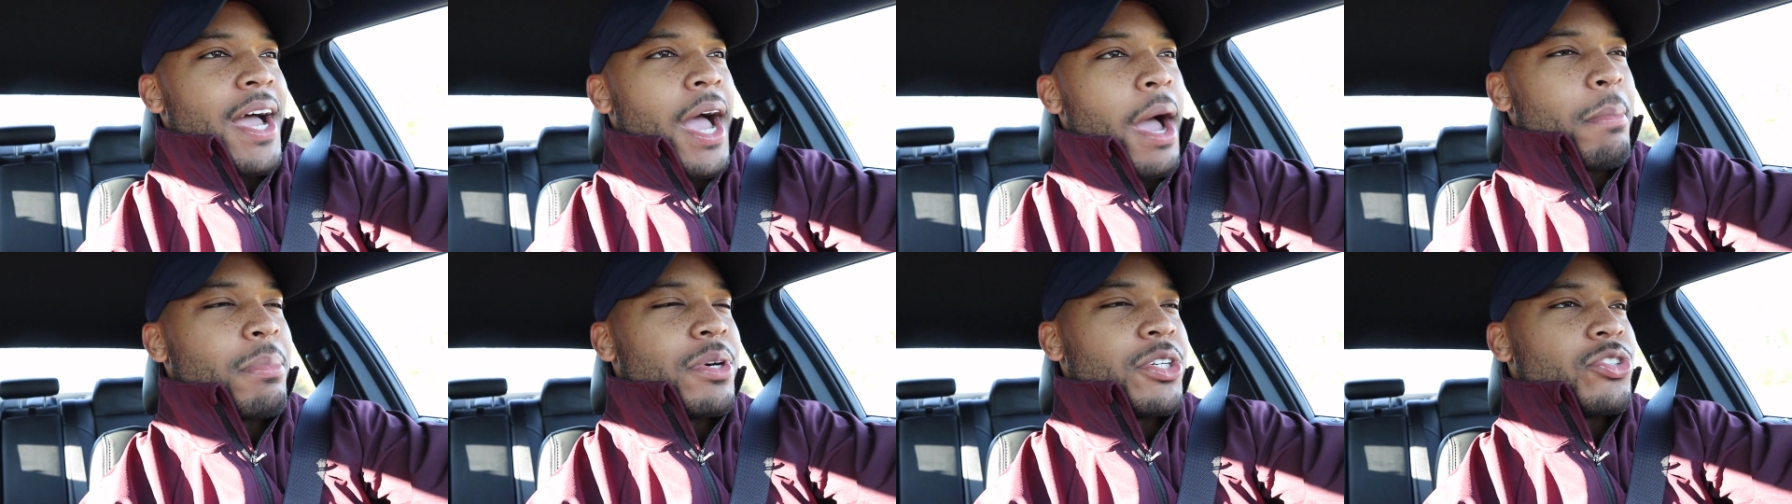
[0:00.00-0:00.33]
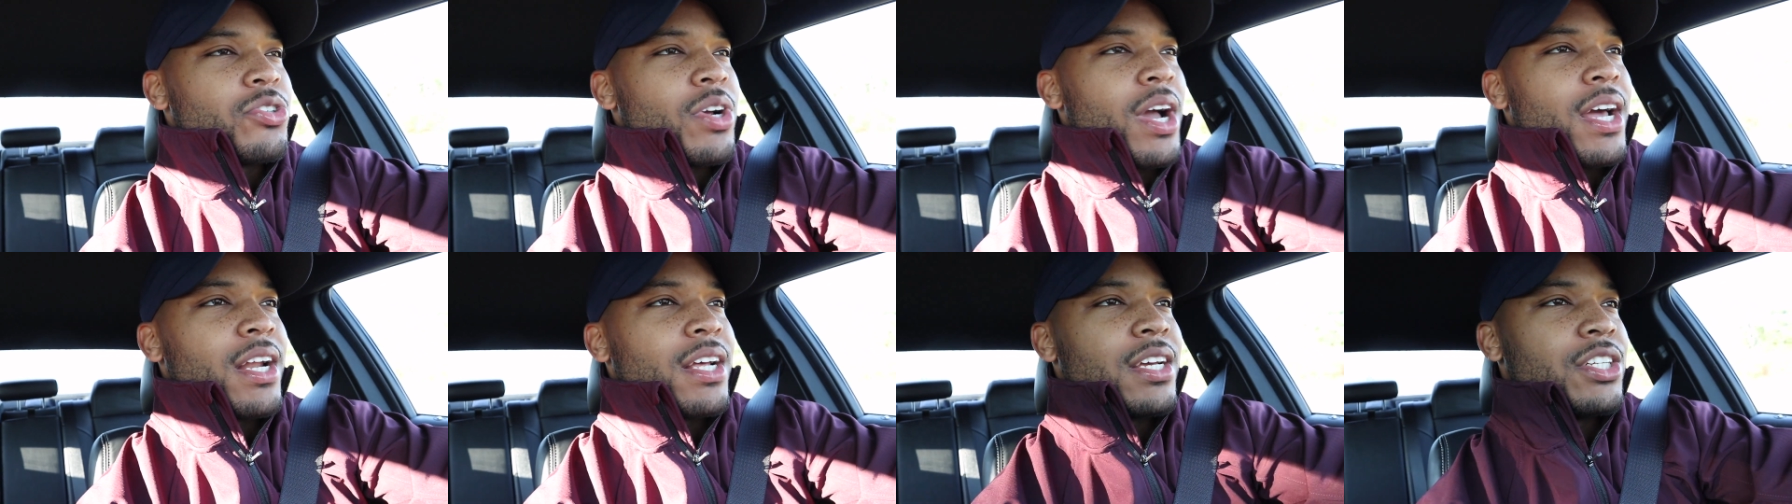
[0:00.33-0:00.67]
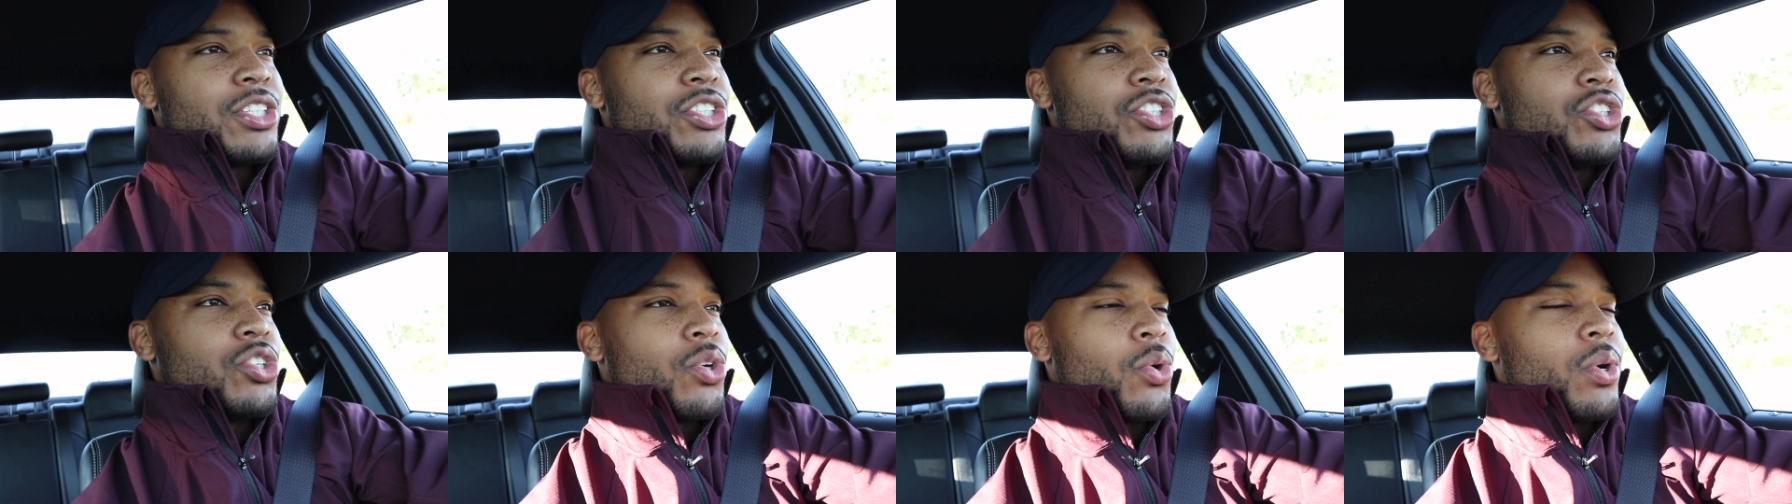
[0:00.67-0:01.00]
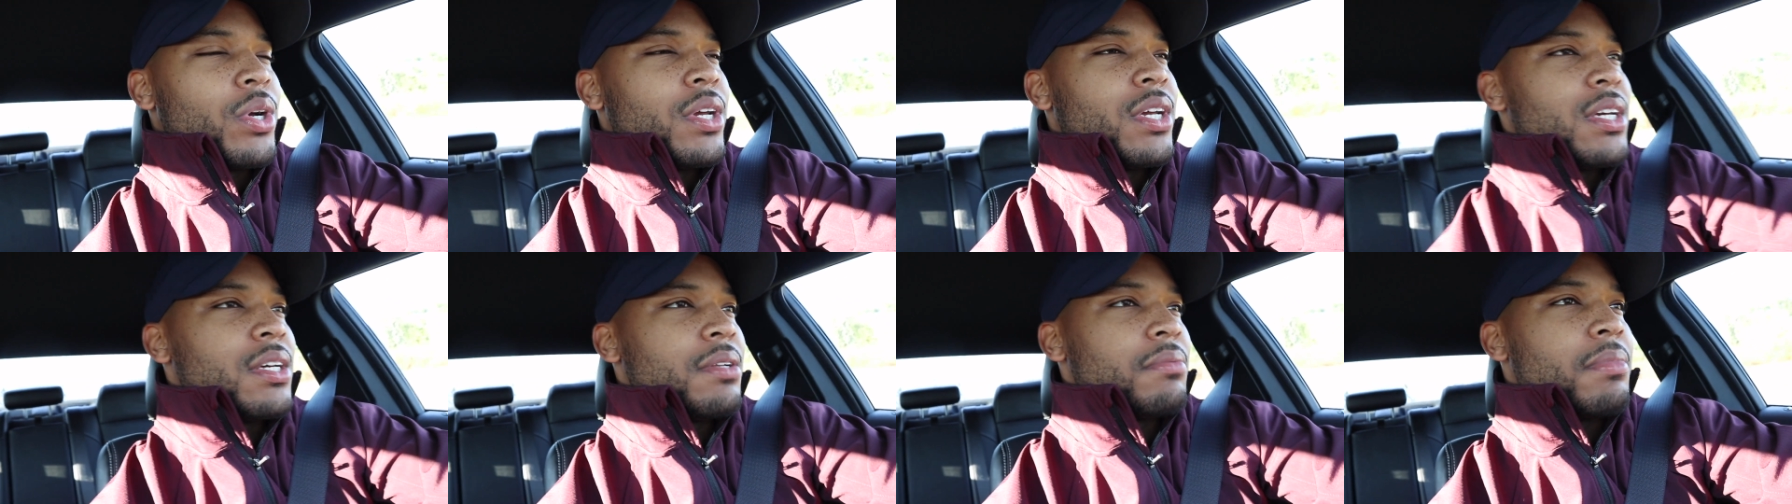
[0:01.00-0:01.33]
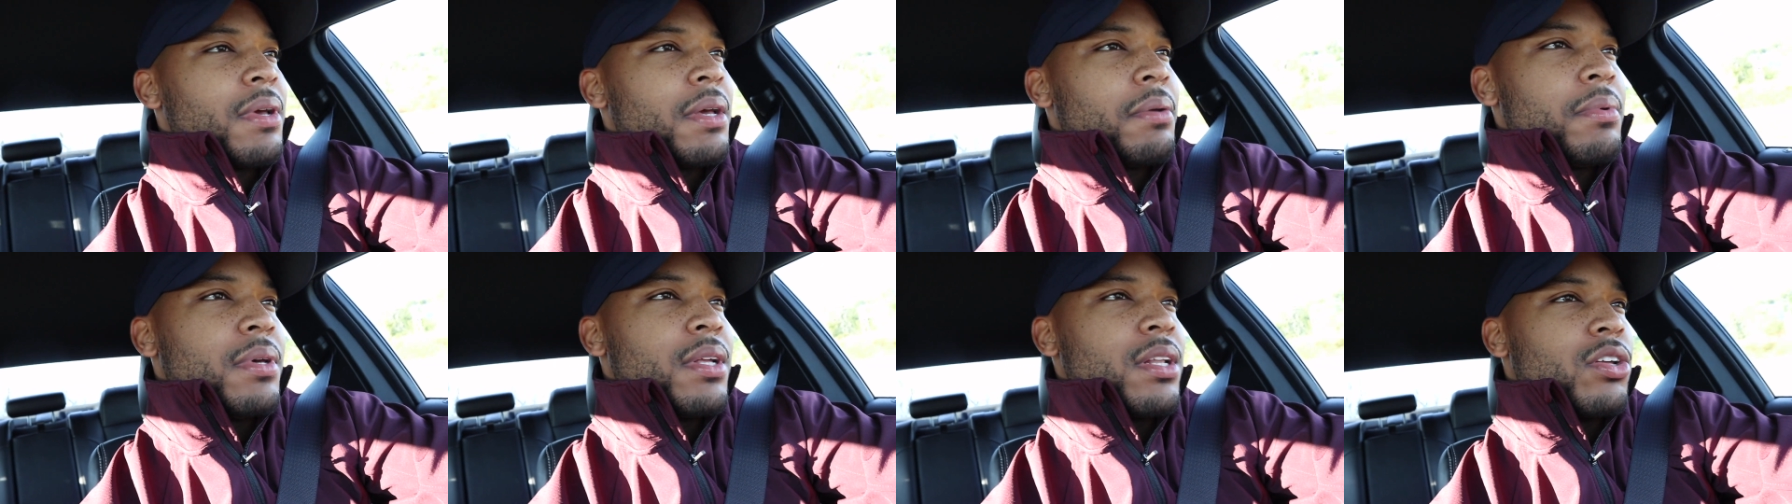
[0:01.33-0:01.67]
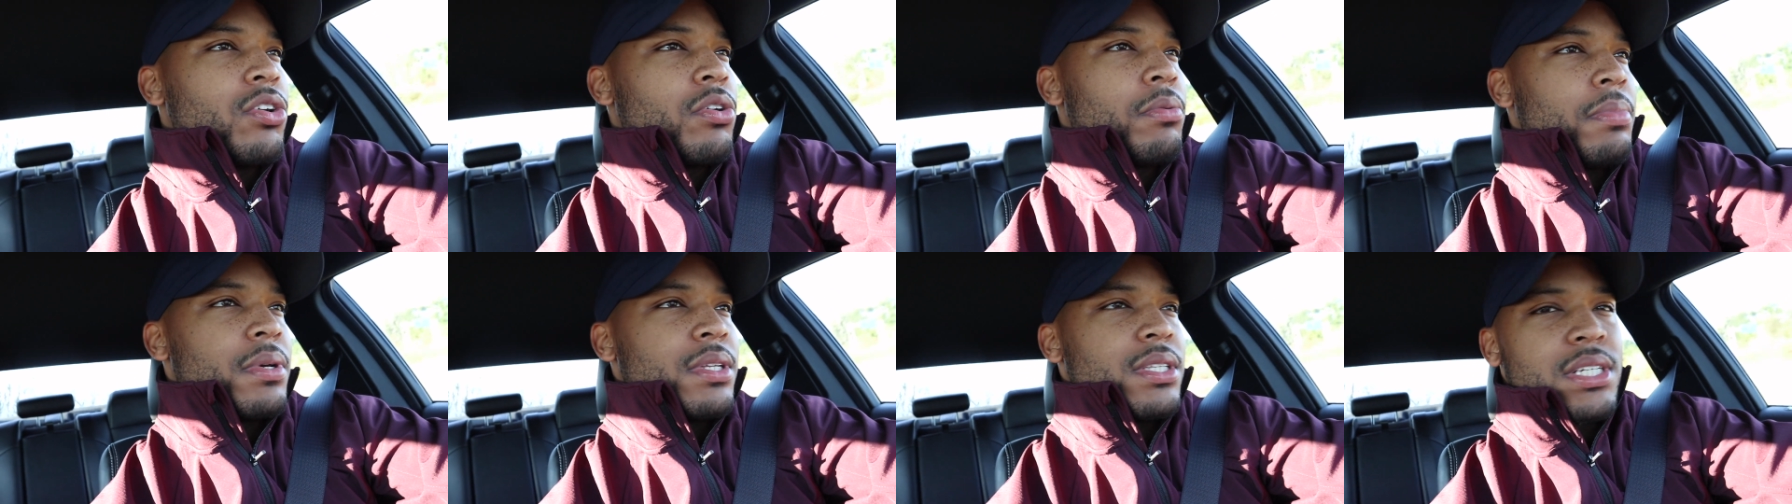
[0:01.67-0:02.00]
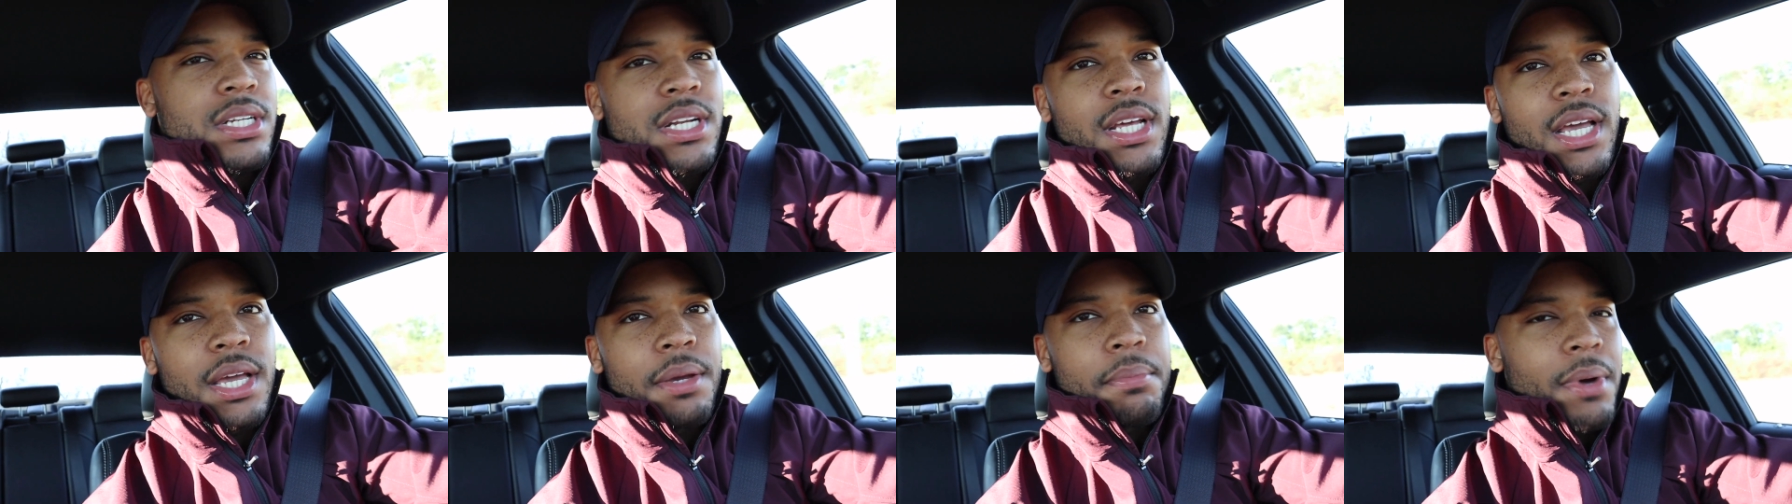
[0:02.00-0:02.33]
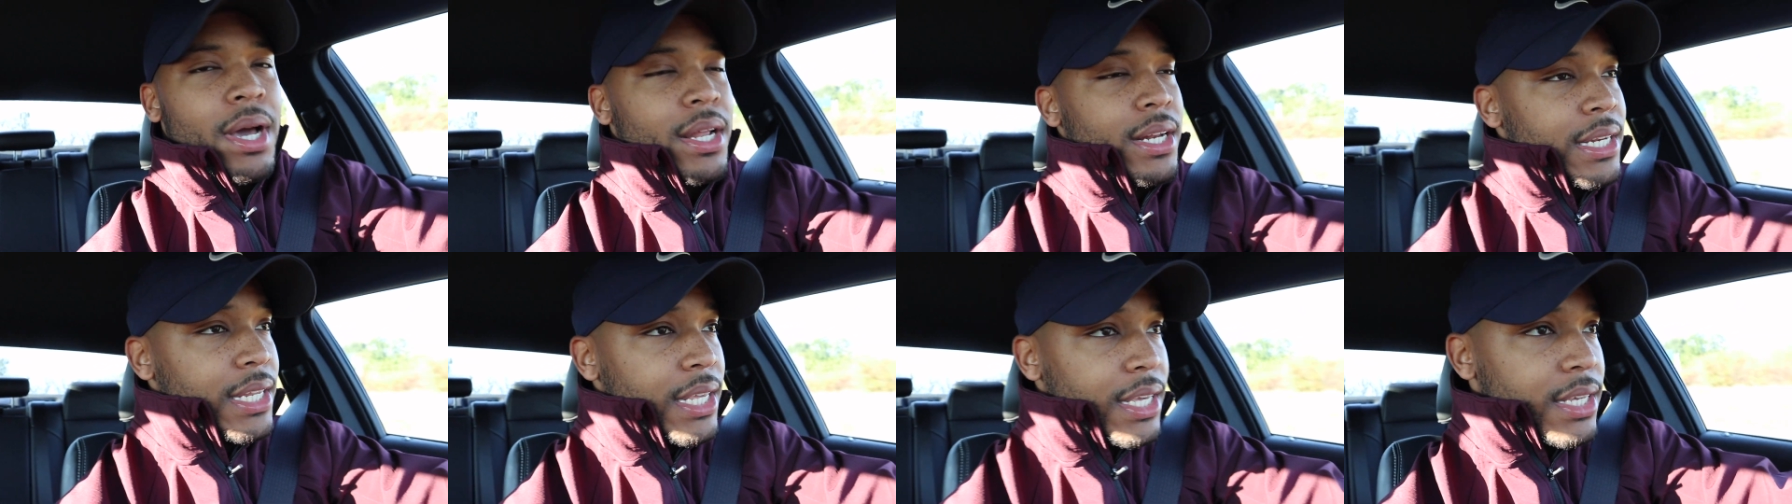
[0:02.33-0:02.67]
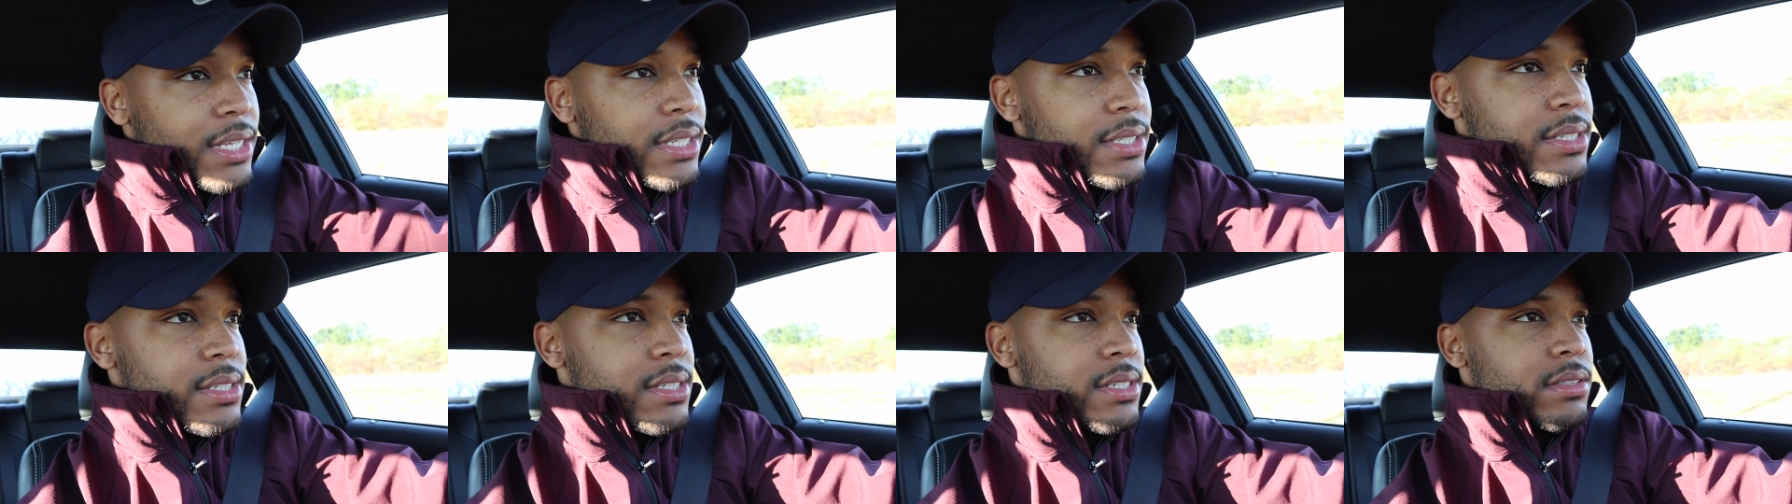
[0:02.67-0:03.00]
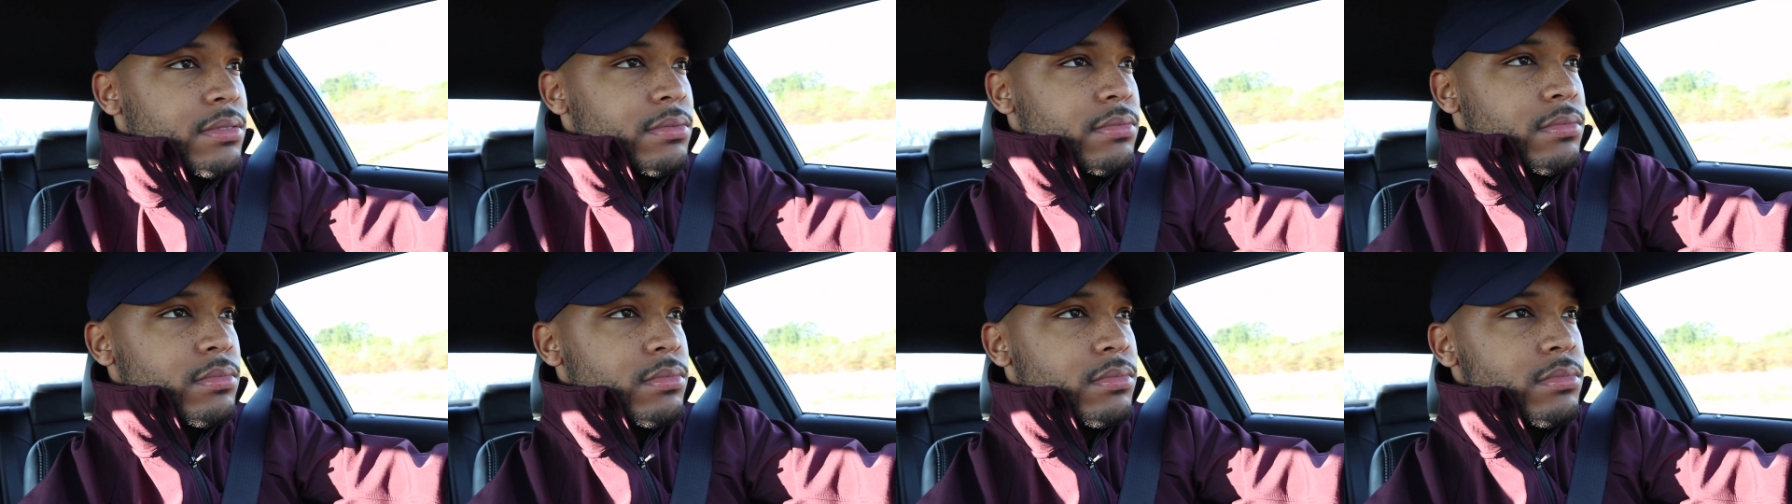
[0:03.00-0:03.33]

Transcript: I'm gonna try to enjoy it maybe a little bit today. My niece,